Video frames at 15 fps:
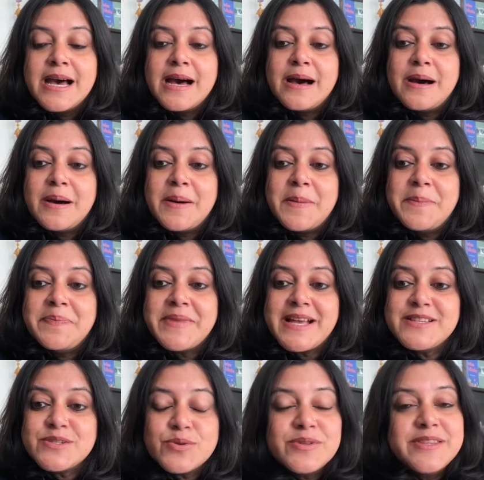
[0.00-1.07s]

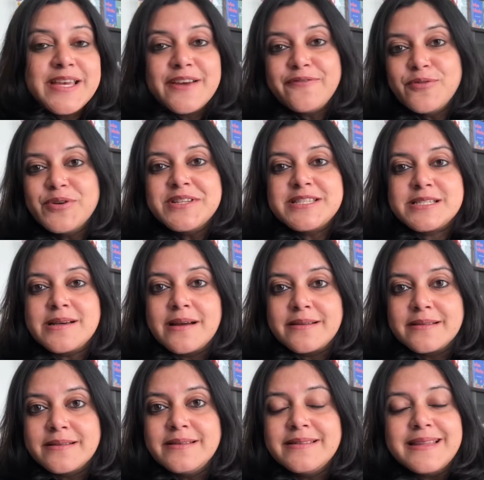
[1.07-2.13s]
And so therefore it
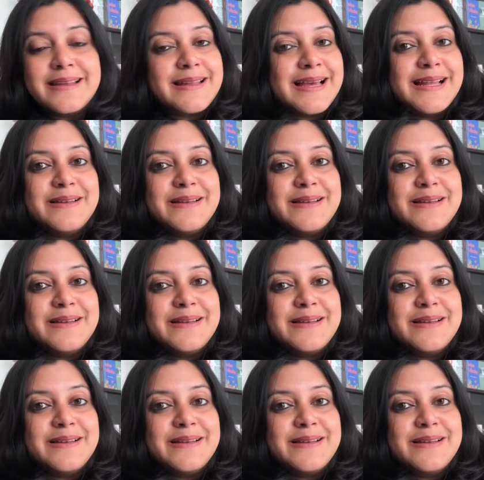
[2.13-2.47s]
started that